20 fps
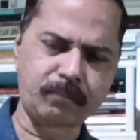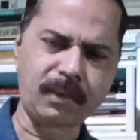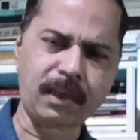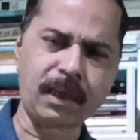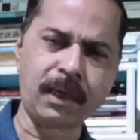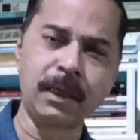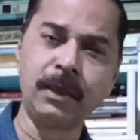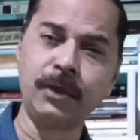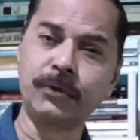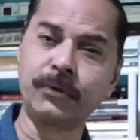
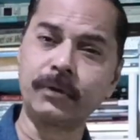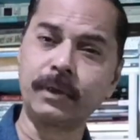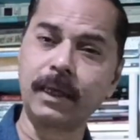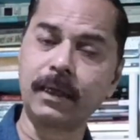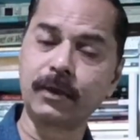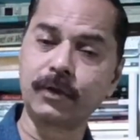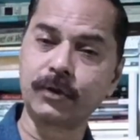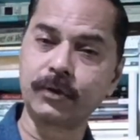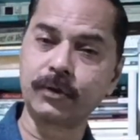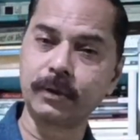
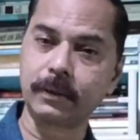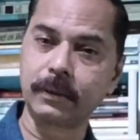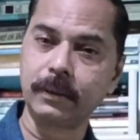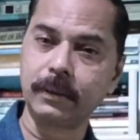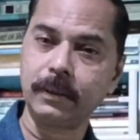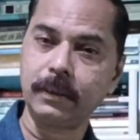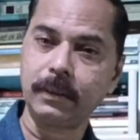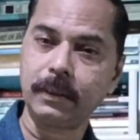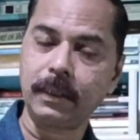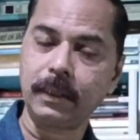introduction
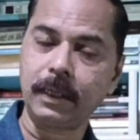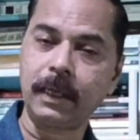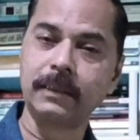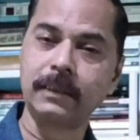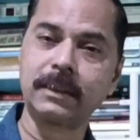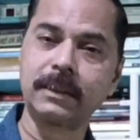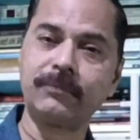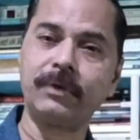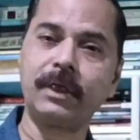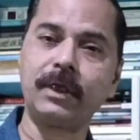has
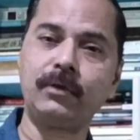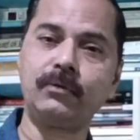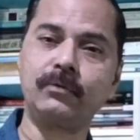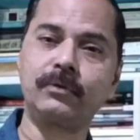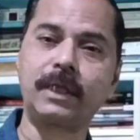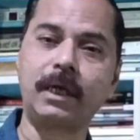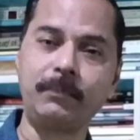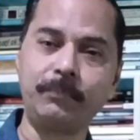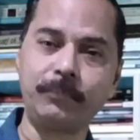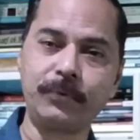given you
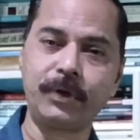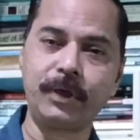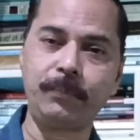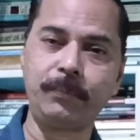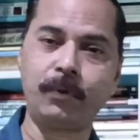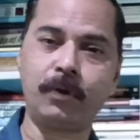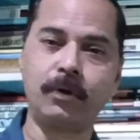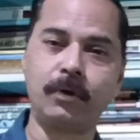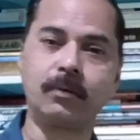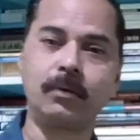some grip
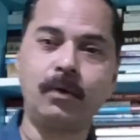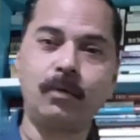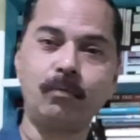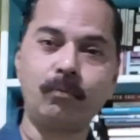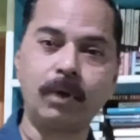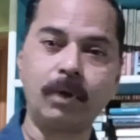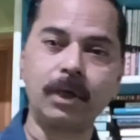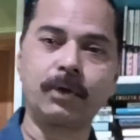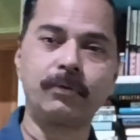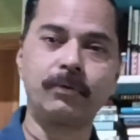on
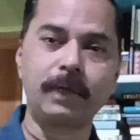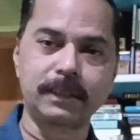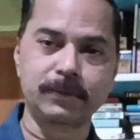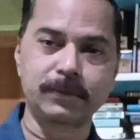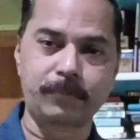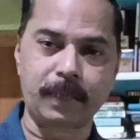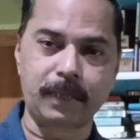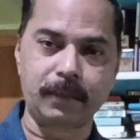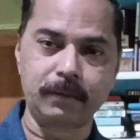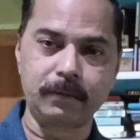what to
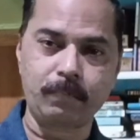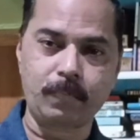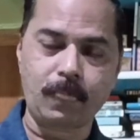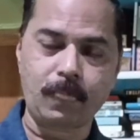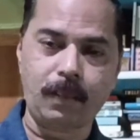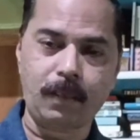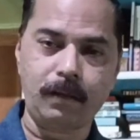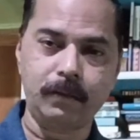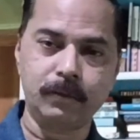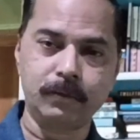expect.
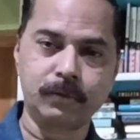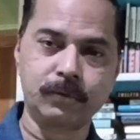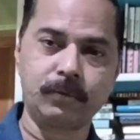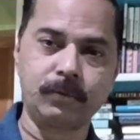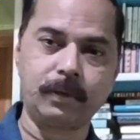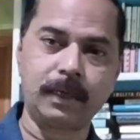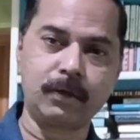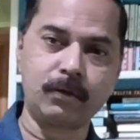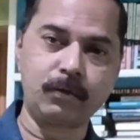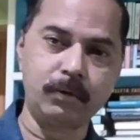So
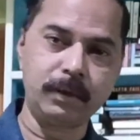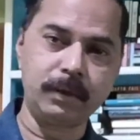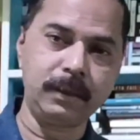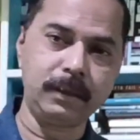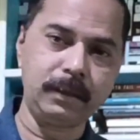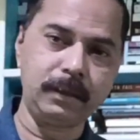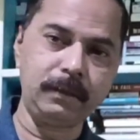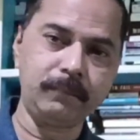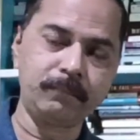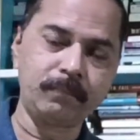
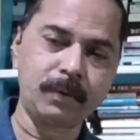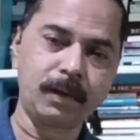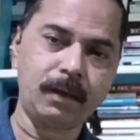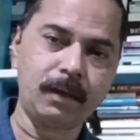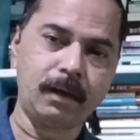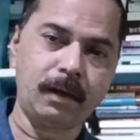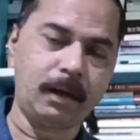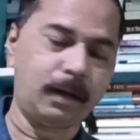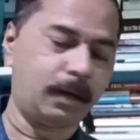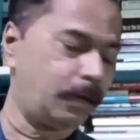accordingly,
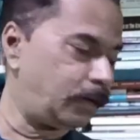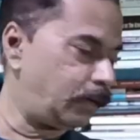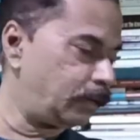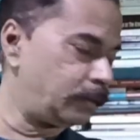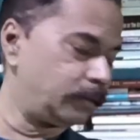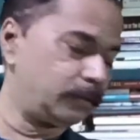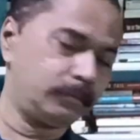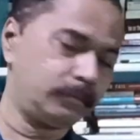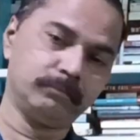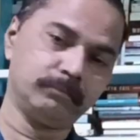
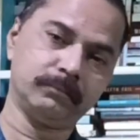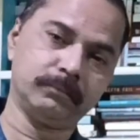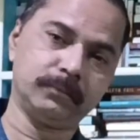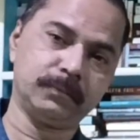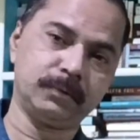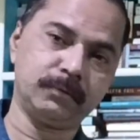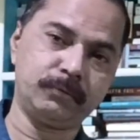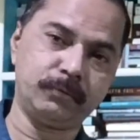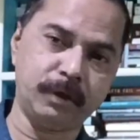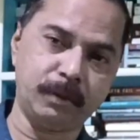
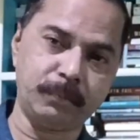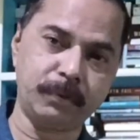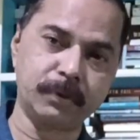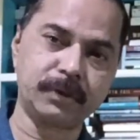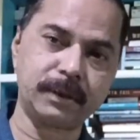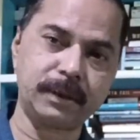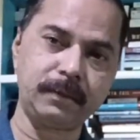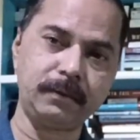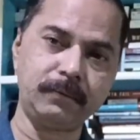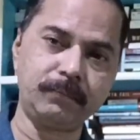we'll
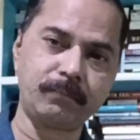proceed.